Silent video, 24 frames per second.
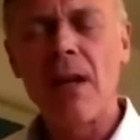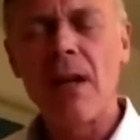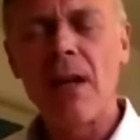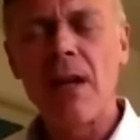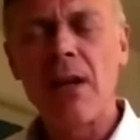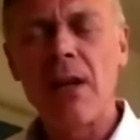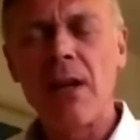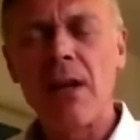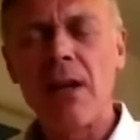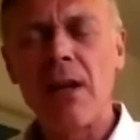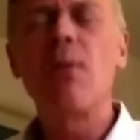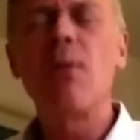
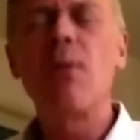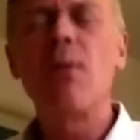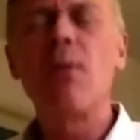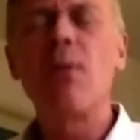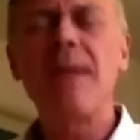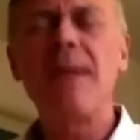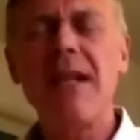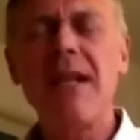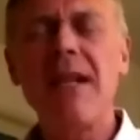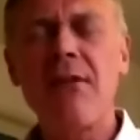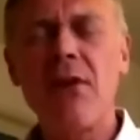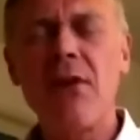you will speak
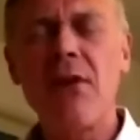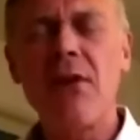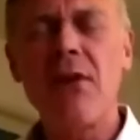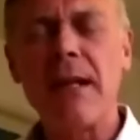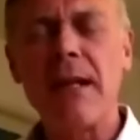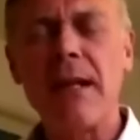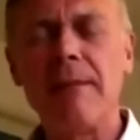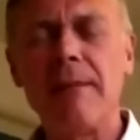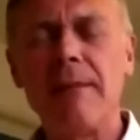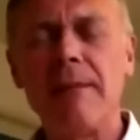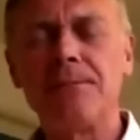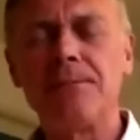through
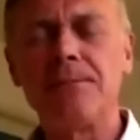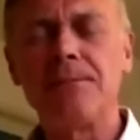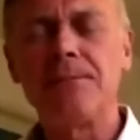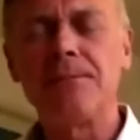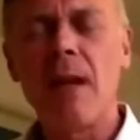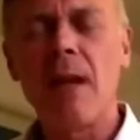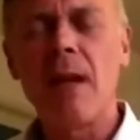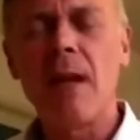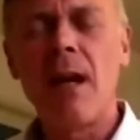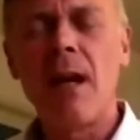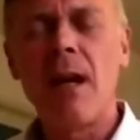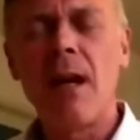me.
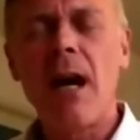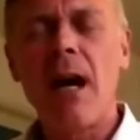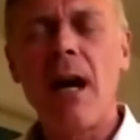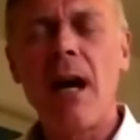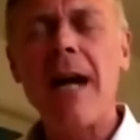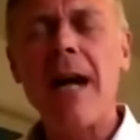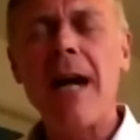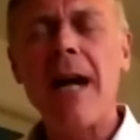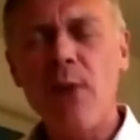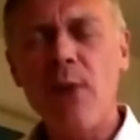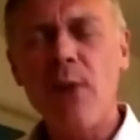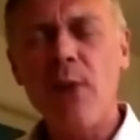I
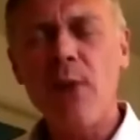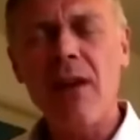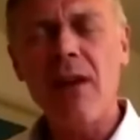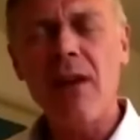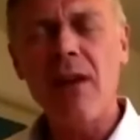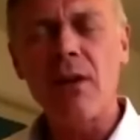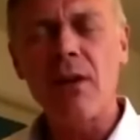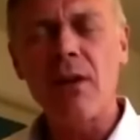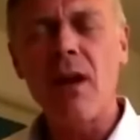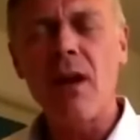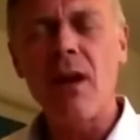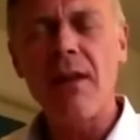pray,
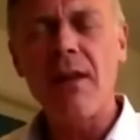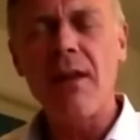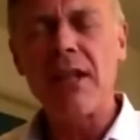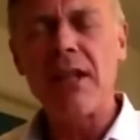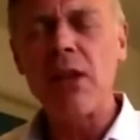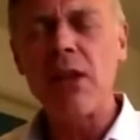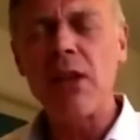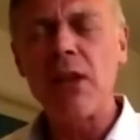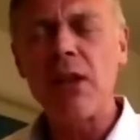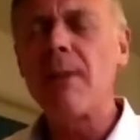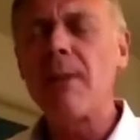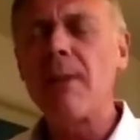Lord God, that
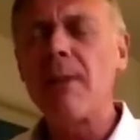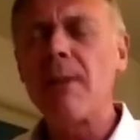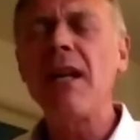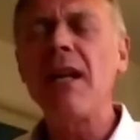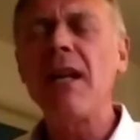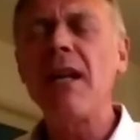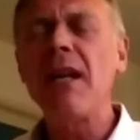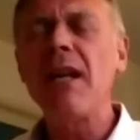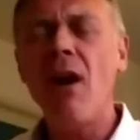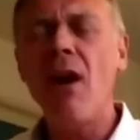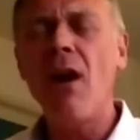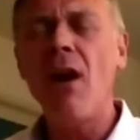you would be
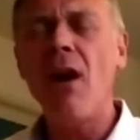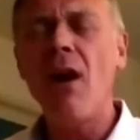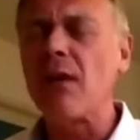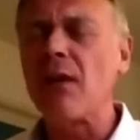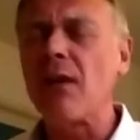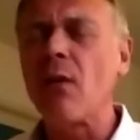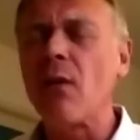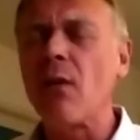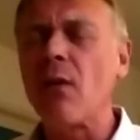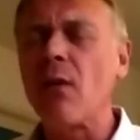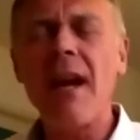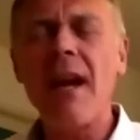honored in
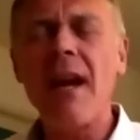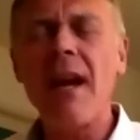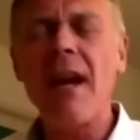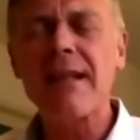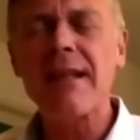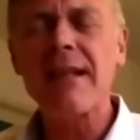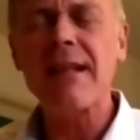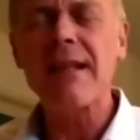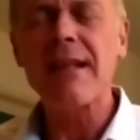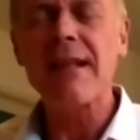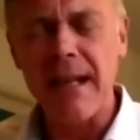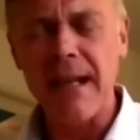all that I
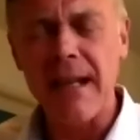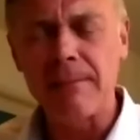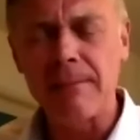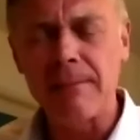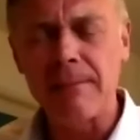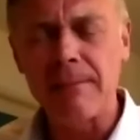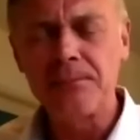say.